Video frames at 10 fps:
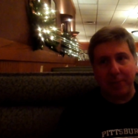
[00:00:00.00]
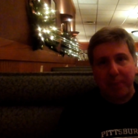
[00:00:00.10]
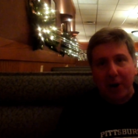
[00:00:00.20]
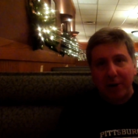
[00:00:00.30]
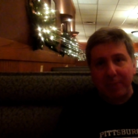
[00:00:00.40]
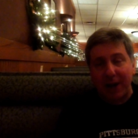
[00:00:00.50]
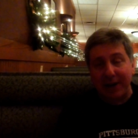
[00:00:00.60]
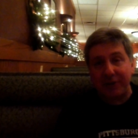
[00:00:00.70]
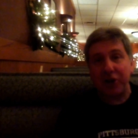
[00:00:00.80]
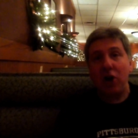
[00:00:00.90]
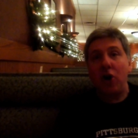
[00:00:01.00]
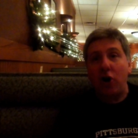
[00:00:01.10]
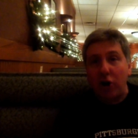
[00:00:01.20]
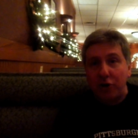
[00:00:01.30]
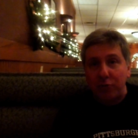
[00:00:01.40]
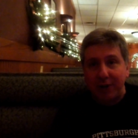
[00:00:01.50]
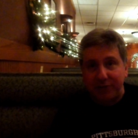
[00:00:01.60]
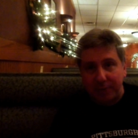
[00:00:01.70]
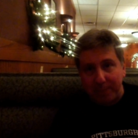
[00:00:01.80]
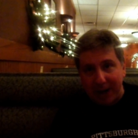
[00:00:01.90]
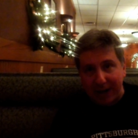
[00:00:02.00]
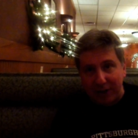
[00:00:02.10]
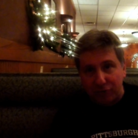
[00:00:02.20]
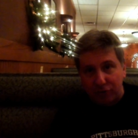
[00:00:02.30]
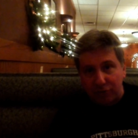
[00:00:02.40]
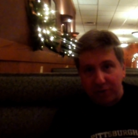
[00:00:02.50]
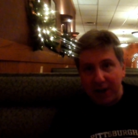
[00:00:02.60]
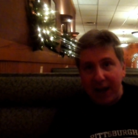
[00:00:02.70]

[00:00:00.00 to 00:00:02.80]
The bottom line is Hurdle is the manager.